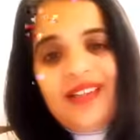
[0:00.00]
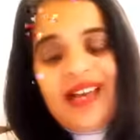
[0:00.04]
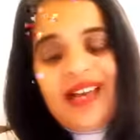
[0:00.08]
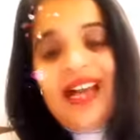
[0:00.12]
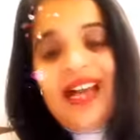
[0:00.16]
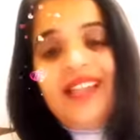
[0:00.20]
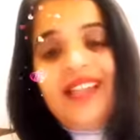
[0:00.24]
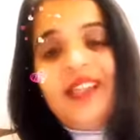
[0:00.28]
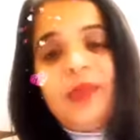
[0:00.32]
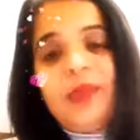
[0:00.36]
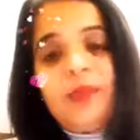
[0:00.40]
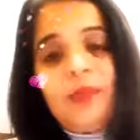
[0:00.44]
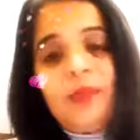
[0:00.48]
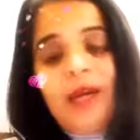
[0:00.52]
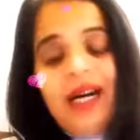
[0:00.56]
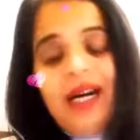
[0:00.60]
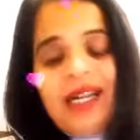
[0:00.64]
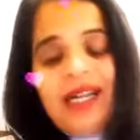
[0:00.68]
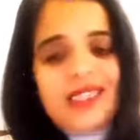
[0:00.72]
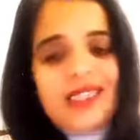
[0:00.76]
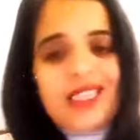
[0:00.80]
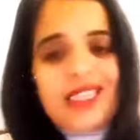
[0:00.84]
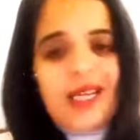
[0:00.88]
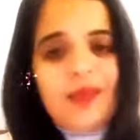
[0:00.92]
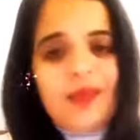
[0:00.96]
And the
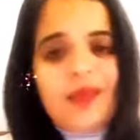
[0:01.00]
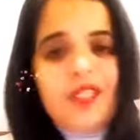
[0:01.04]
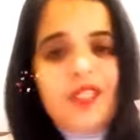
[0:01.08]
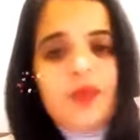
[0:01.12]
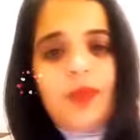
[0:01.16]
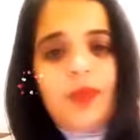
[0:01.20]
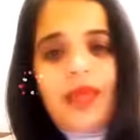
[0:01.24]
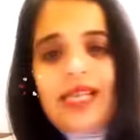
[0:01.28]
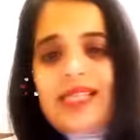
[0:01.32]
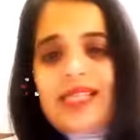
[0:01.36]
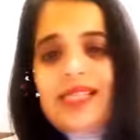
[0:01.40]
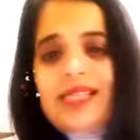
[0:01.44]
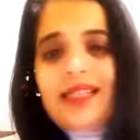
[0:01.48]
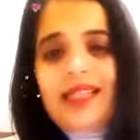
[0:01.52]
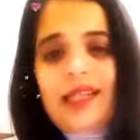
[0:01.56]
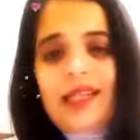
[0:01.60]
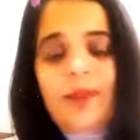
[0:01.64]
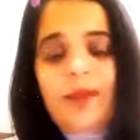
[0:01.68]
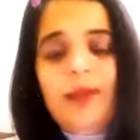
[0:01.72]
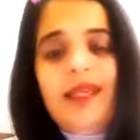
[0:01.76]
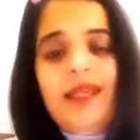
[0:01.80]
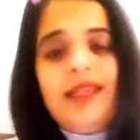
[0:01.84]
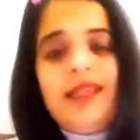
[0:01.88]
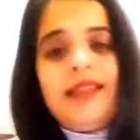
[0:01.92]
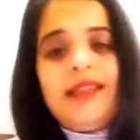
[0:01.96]
past time has basically
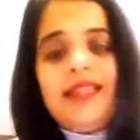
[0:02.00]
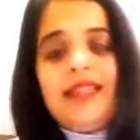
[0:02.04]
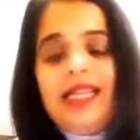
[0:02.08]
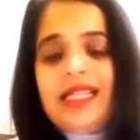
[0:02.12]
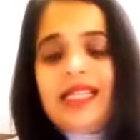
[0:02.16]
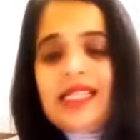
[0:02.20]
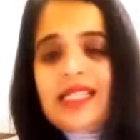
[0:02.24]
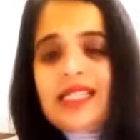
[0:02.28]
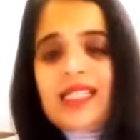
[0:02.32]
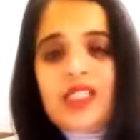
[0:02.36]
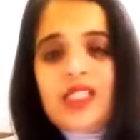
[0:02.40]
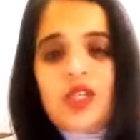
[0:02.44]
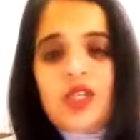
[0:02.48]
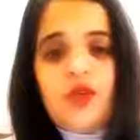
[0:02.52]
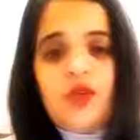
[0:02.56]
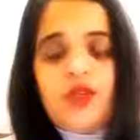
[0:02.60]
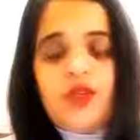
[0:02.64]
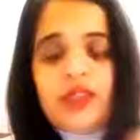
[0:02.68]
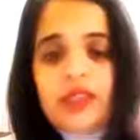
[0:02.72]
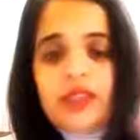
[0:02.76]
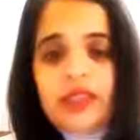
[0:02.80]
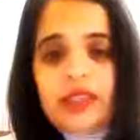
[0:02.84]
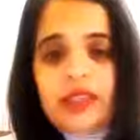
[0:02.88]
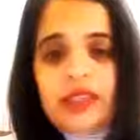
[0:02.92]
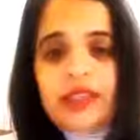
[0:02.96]
been the lessons you've
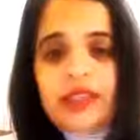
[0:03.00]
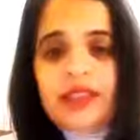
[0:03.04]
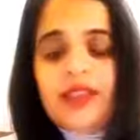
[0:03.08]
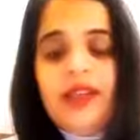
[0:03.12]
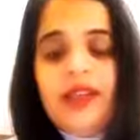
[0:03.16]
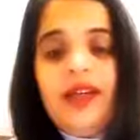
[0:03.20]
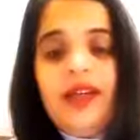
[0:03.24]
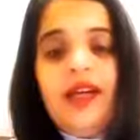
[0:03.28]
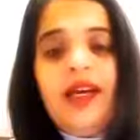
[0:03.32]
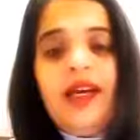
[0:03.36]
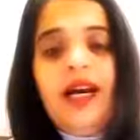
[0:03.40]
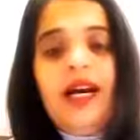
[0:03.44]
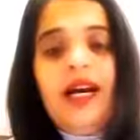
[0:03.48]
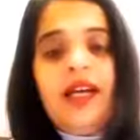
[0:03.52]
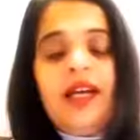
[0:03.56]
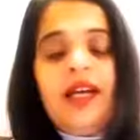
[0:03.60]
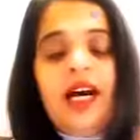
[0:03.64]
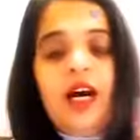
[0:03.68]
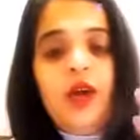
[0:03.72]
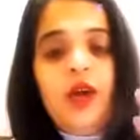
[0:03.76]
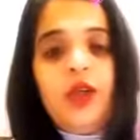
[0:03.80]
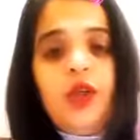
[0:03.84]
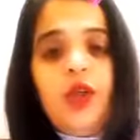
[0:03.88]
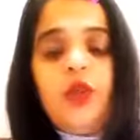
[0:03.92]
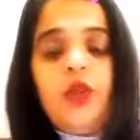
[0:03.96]
learned and
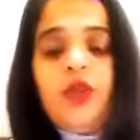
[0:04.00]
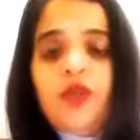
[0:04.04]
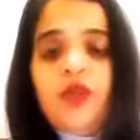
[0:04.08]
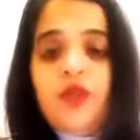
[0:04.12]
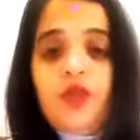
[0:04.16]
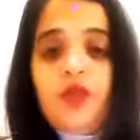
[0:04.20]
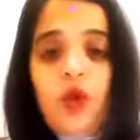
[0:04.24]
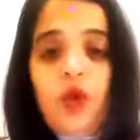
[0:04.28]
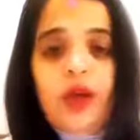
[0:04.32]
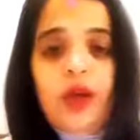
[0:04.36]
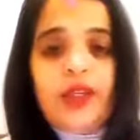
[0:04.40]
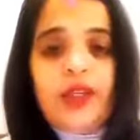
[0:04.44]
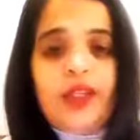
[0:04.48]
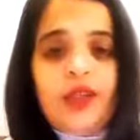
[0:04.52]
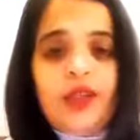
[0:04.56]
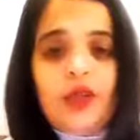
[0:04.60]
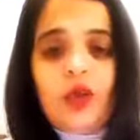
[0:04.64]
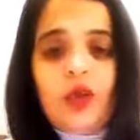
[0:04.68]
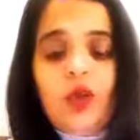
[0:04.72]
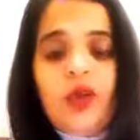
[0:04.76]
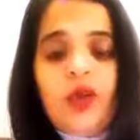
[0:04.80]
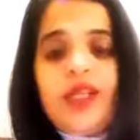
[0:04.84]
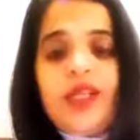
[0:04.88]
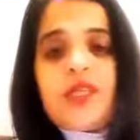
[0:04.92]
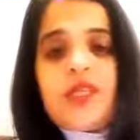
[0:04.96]
how you've evolved and
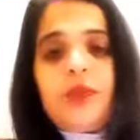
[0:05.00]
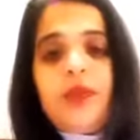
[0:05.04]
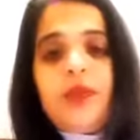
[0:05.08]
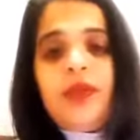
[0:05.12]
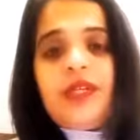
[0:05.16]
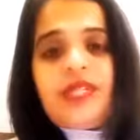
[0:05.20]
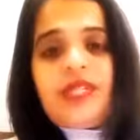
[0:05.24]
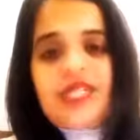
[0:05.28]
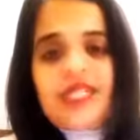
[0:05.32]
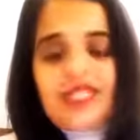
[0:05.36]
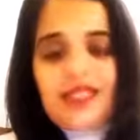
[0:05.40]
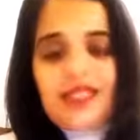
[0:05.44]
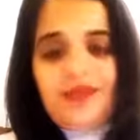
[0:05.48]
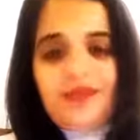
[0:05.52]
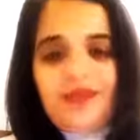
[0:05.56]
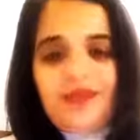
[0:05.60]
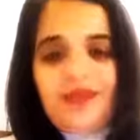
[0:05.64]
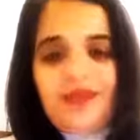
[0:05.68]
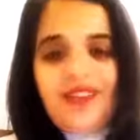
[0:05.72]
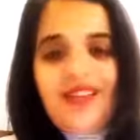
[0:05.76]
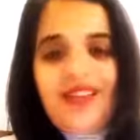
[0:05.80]
grown as a person.